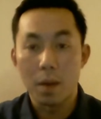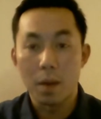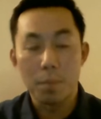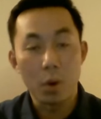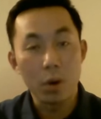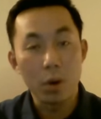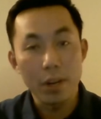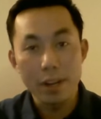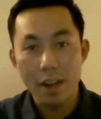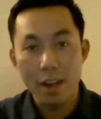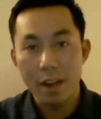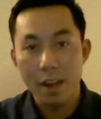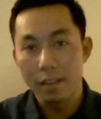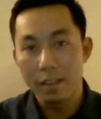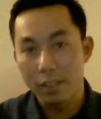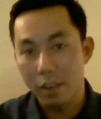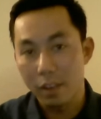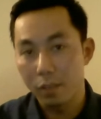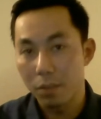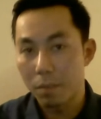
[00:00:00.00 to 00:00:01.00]
broken down in
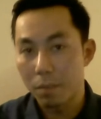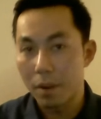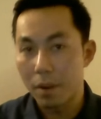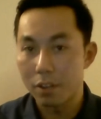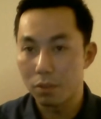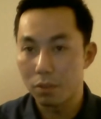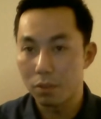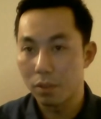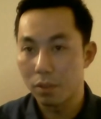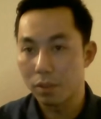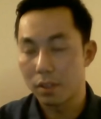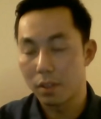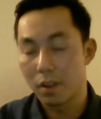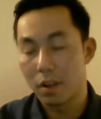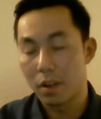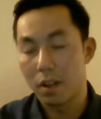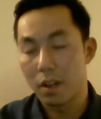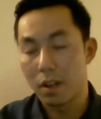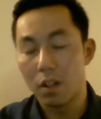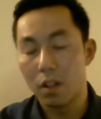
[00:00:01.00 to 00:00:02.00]
several modules
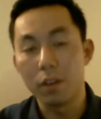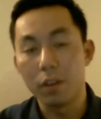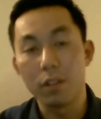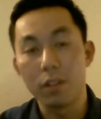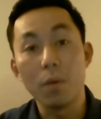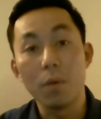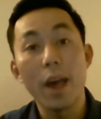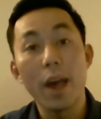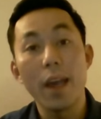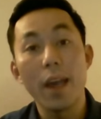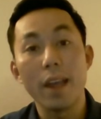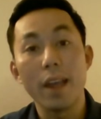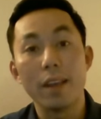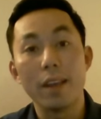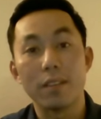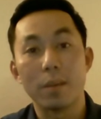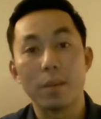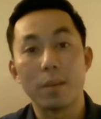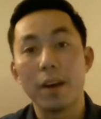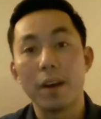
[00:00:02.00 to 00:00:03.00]
along the way,
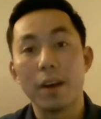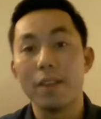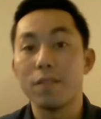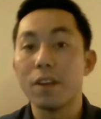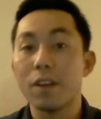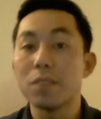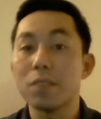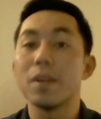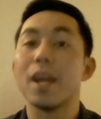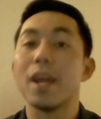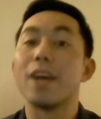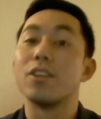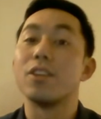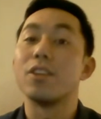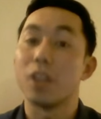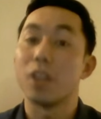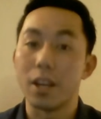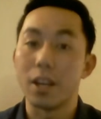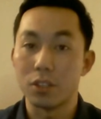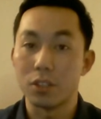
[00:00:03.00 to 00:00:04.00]
is about investment
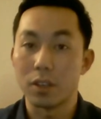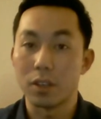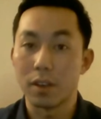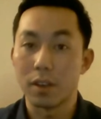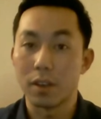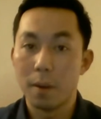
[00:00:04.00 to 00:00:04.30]
education.